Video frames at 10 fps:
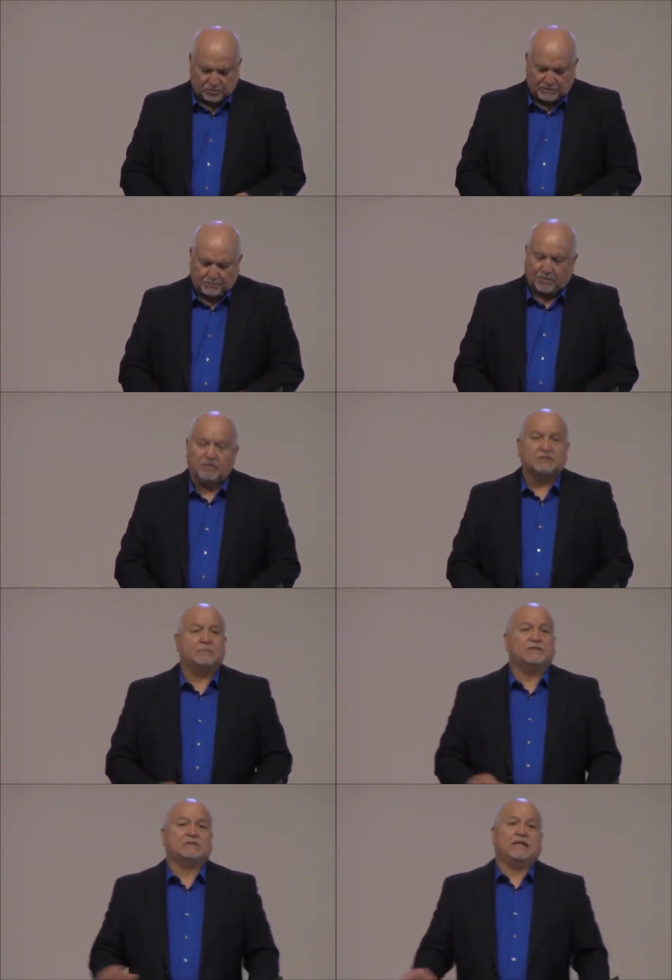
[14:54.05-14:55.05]
what Paul has
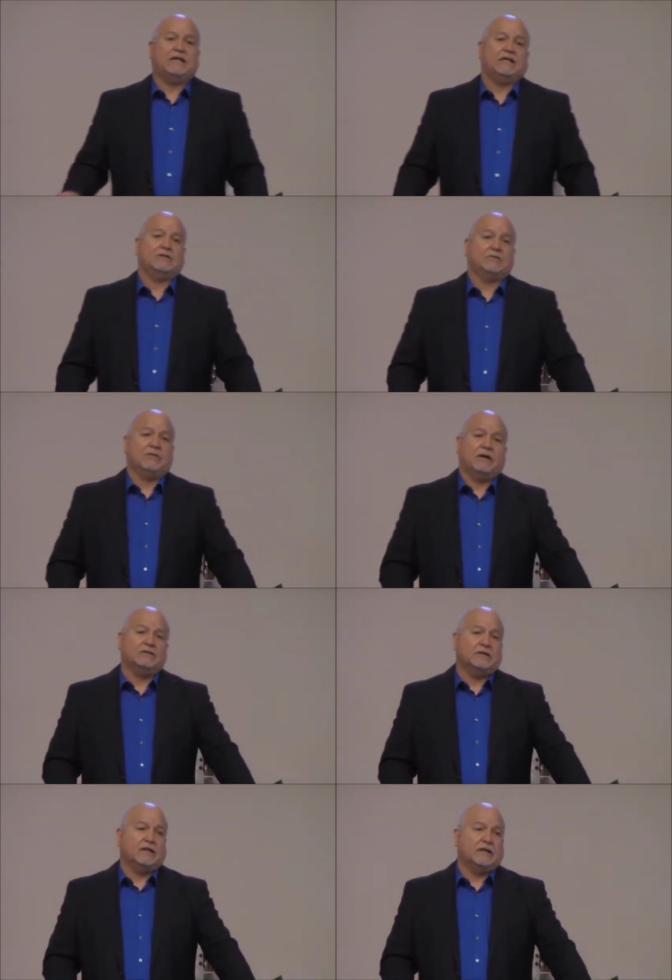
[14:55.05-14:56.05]
been saying throughout the